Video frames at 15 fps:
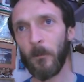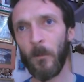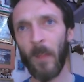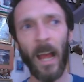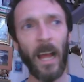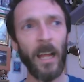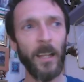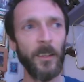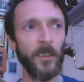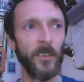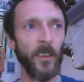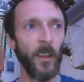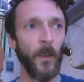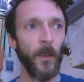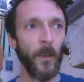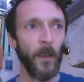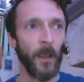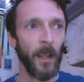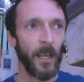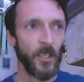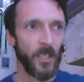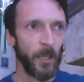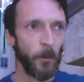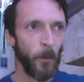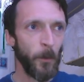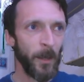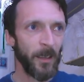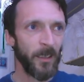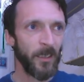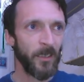And actually, can we
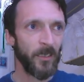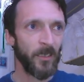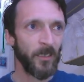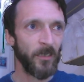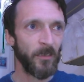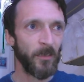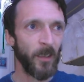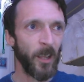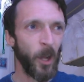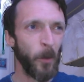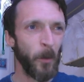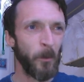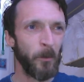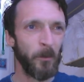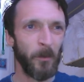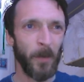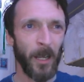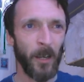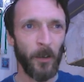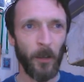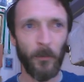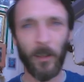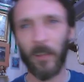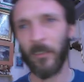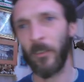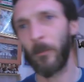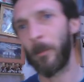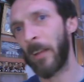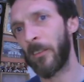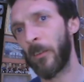make this a little bit bigger? And I think it's as
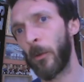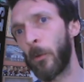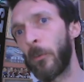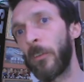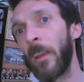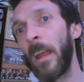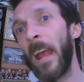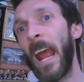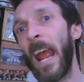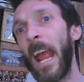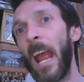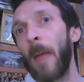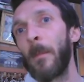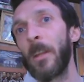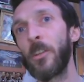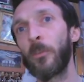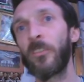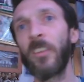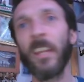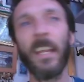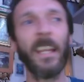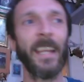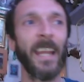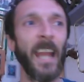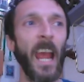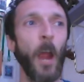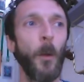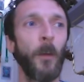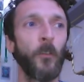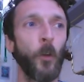big as it goes. And you'll see kind of
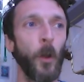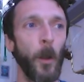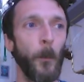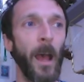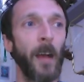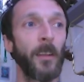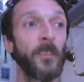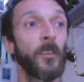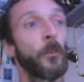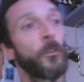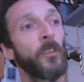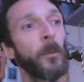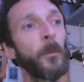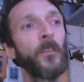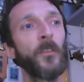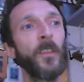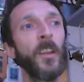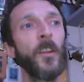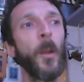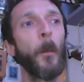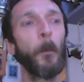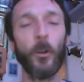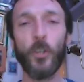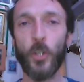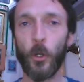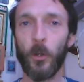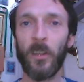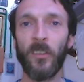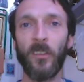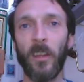how I've got it balanced. Now, some of the numbers you're
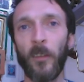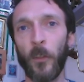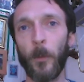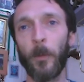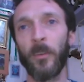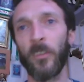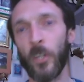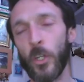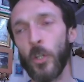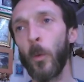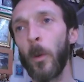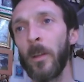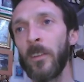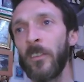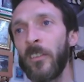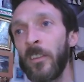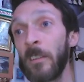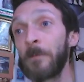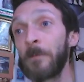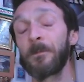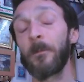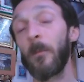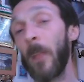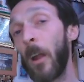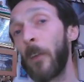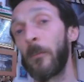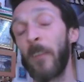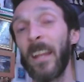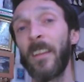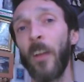going to see for the positional ones are
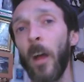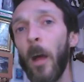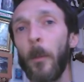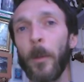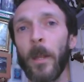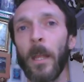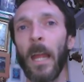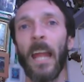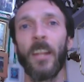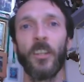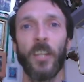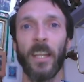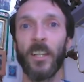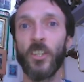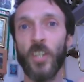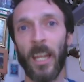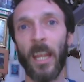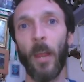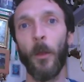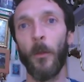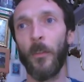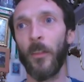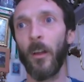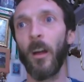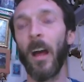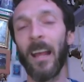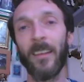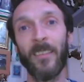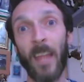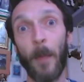very deliberate, and you can check out the
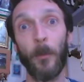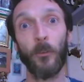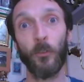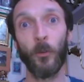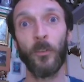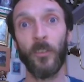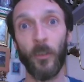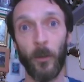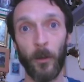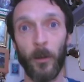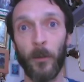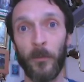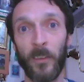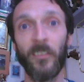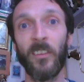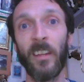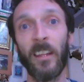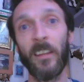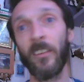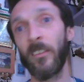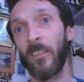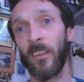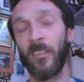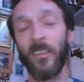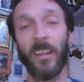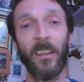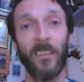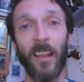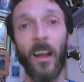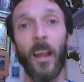last episode of this series to see
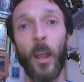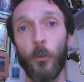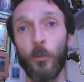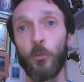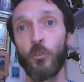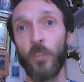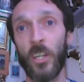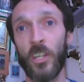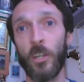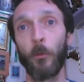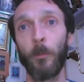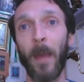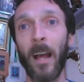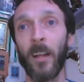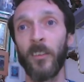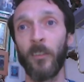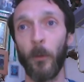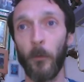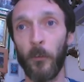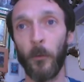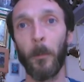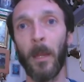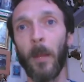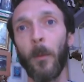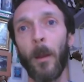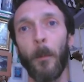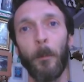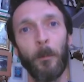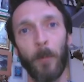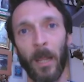exactly how those ratios balance out for me when
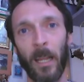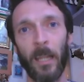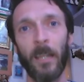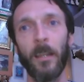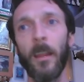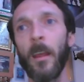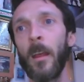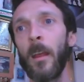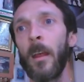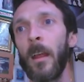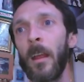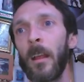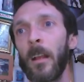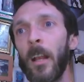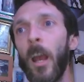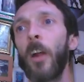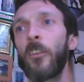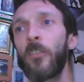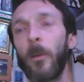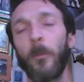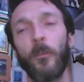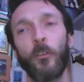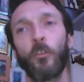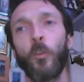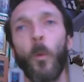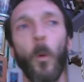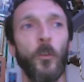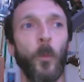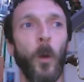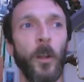I'm picking cards up for
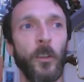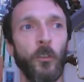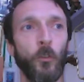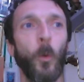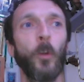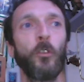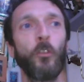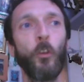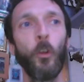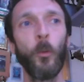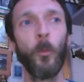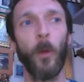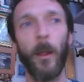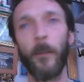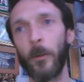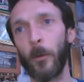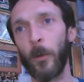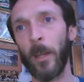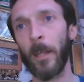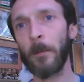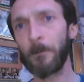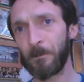squad 1 and squad 2 and whatever, okay?